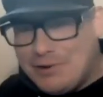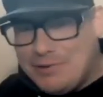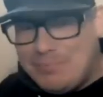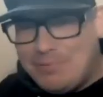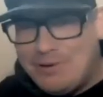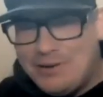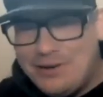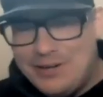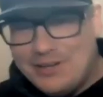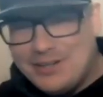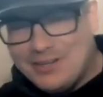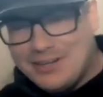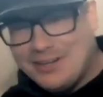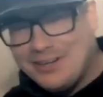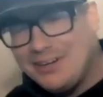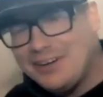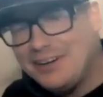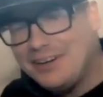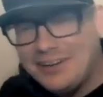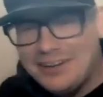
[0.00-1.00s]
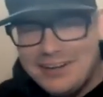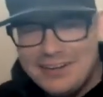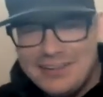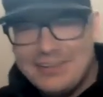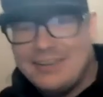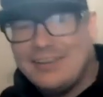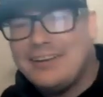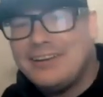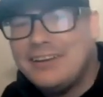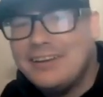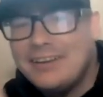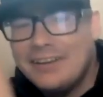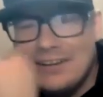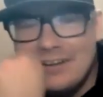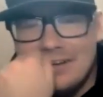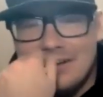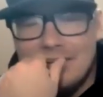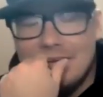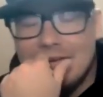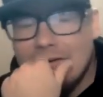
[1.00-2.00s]
the yeah, the
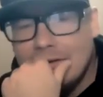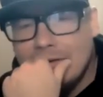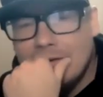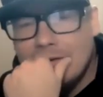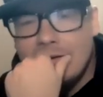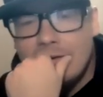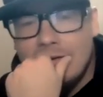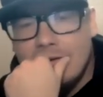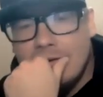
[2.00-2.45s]
only the only